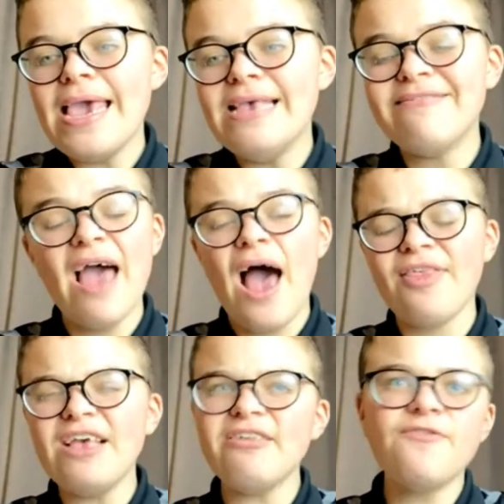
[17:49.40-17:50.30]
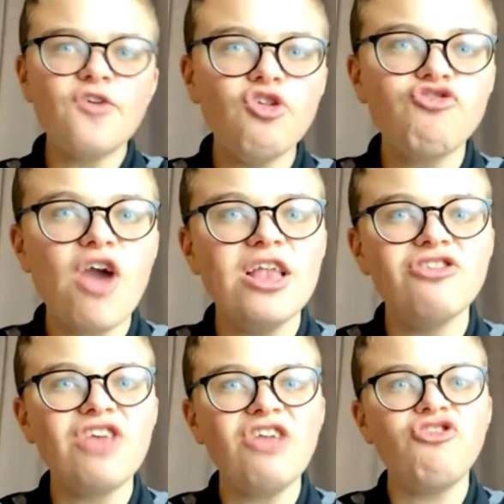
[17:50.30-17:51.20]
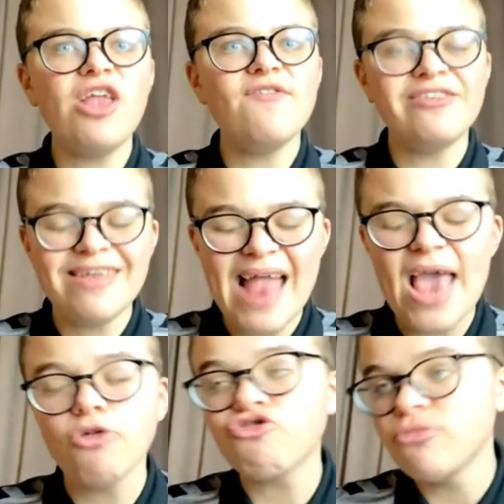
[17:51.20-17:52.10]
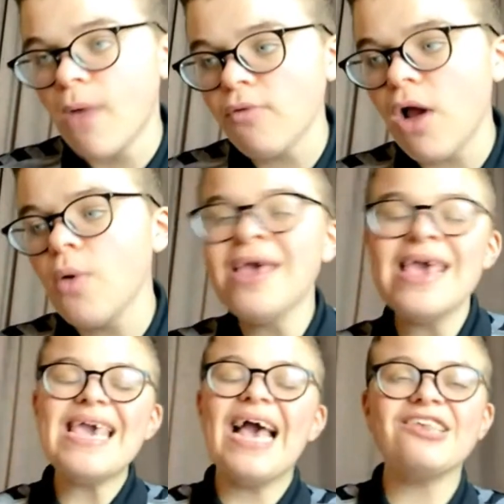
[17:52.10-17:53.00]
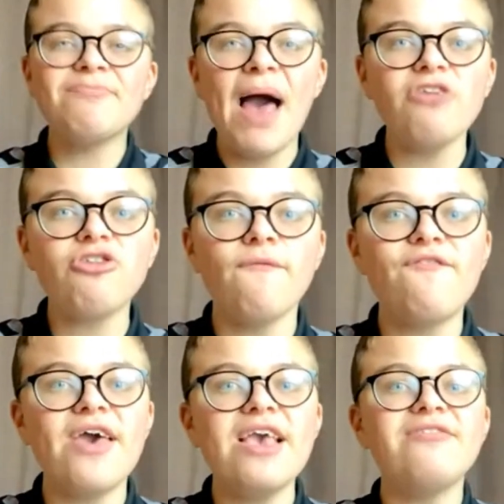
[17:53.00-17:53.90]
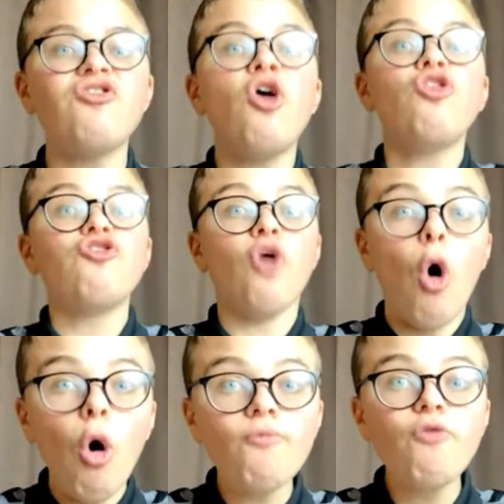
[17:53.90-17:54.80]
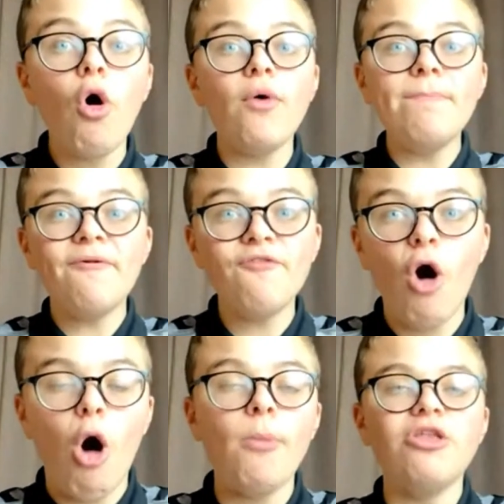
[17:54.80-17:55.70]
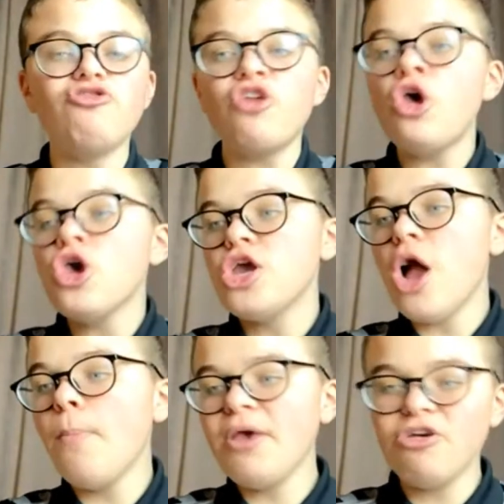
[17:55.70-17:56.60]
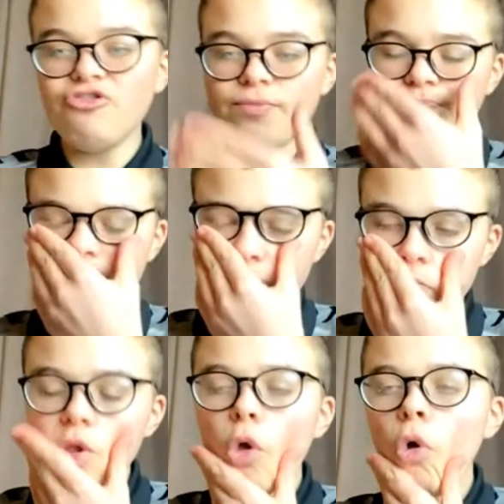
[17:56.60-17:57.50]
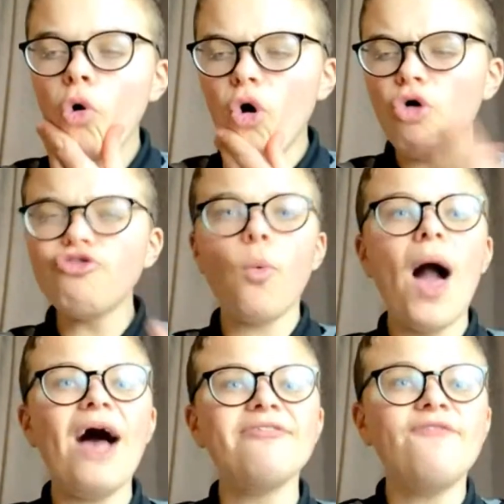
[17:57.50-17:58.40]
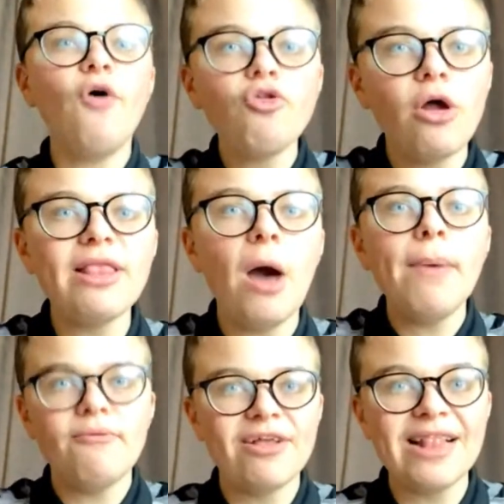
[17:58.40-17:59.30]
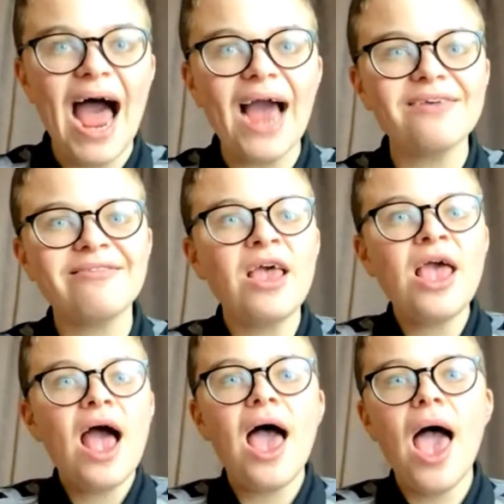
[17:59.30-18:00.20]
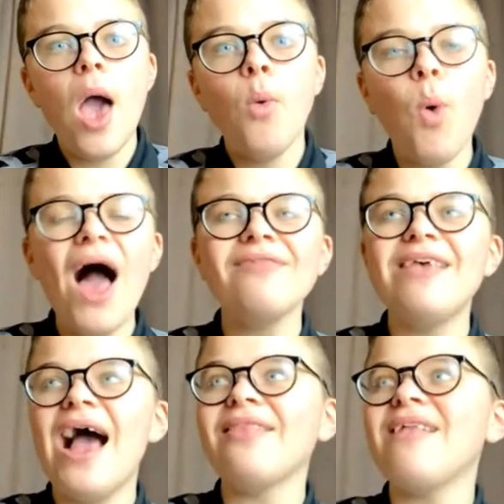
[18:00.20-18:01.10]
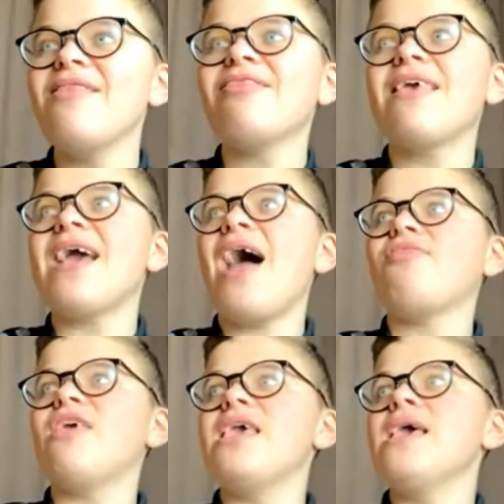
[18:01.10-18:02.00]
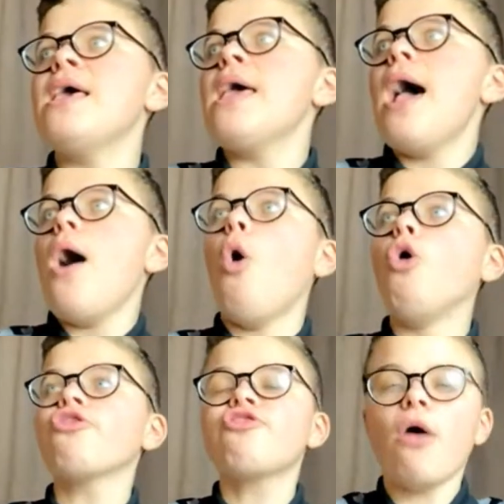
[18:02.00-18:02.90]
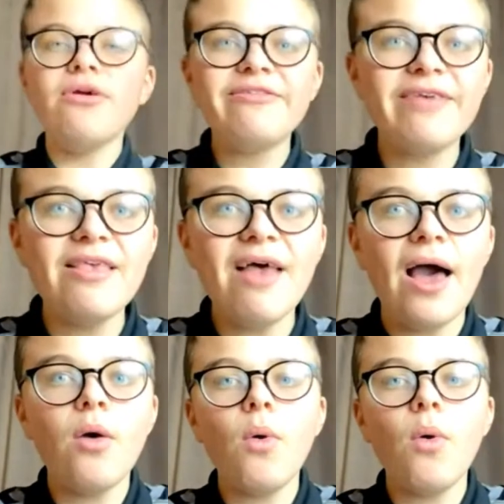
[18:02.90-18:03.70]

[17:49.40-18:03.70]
I think it's his first training session either today or tomorrow. He gets smiles on faces. There's an uproaring performance, you know, because under Wildsey, I thought they were a little bit relaxed. Wildsey, I didn't think, had the authority that